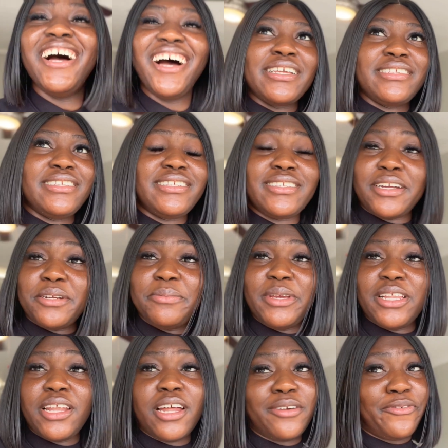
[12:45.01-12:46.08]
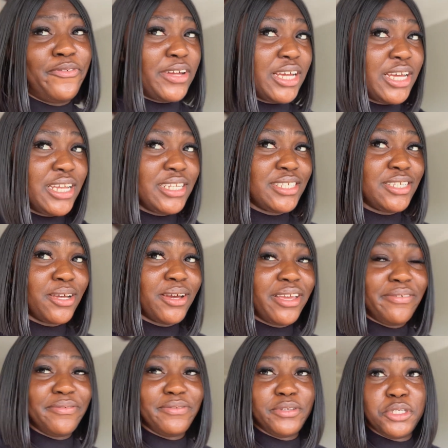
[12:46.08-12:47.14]
It's gonna be a lot of fun. So
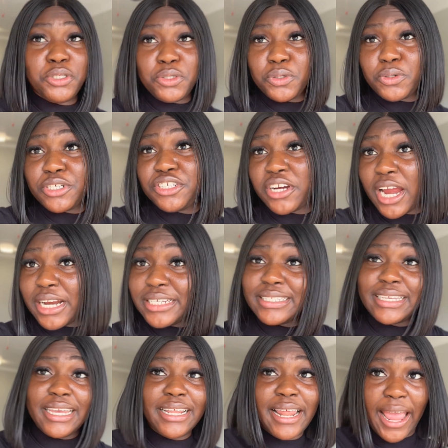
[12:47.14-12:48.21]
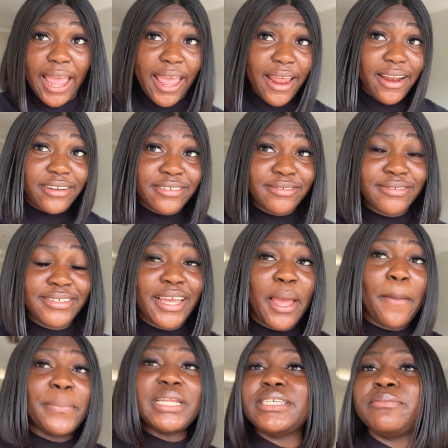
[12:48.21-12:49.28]
if you are trying to see that,
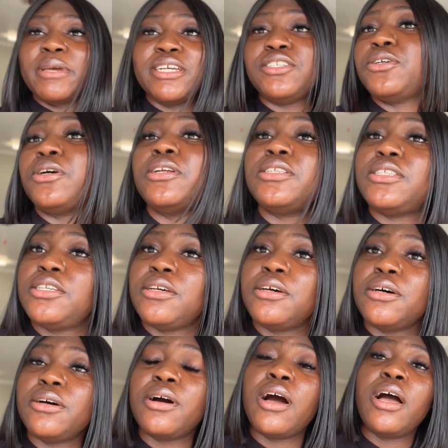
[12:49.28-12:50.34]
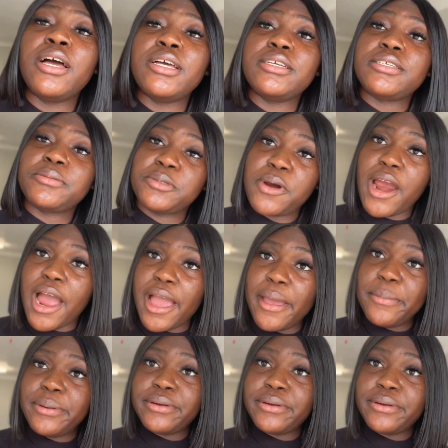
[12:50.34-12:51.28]
please make sure to subscribe